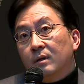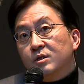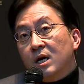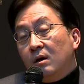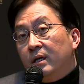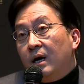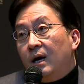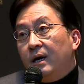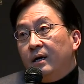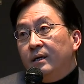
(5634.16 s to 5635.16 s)
Jekyll and
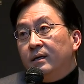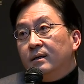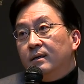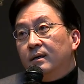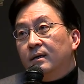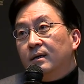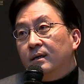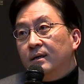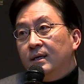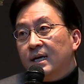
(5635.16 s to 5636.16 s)
Hyde
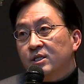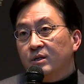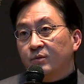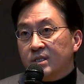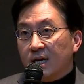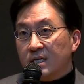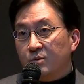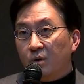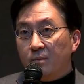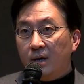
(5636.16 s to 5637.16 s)
it actually resides
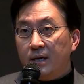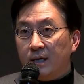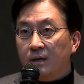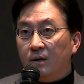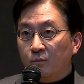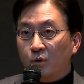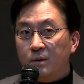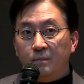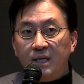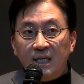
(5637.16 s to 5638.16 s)
in one body, in
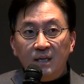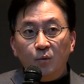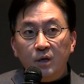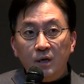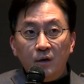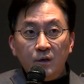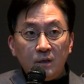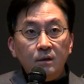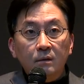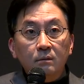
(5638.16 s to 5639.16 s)
one being, in one
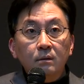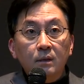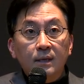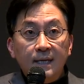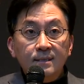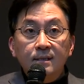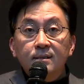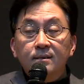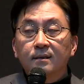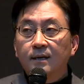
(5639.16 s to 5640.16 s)
character, in
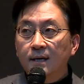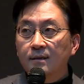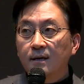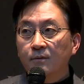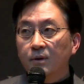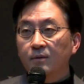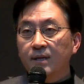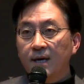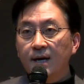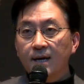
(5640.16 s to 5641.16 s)
essence. And I think
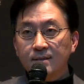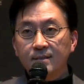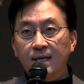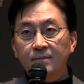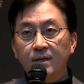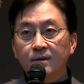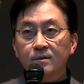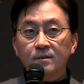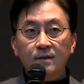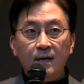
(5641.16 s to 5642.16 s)
with AI, it's the same thing.
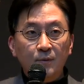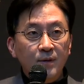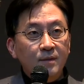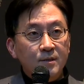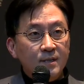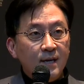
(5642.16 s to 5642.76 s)
I don't think there's